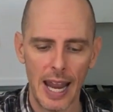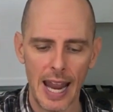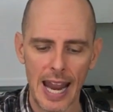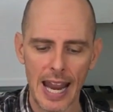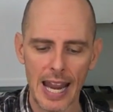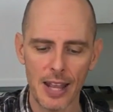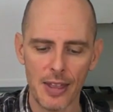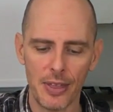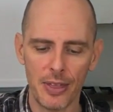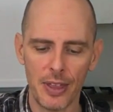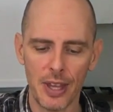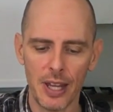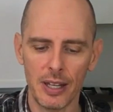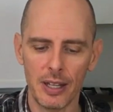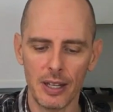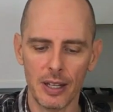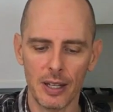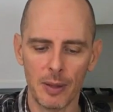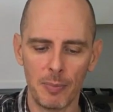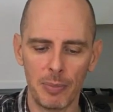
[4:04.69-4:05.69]
a
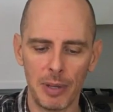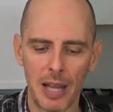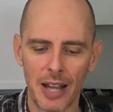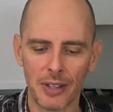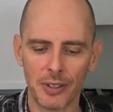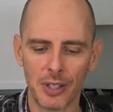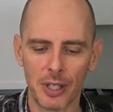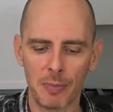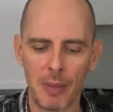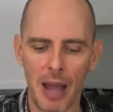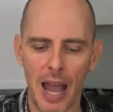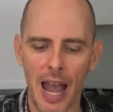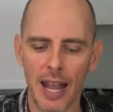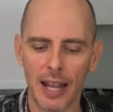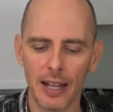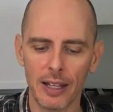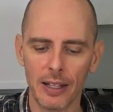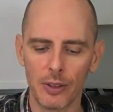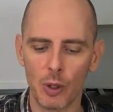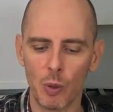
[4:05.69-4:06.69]
thin plastic
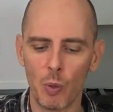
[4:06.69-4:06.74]
bag.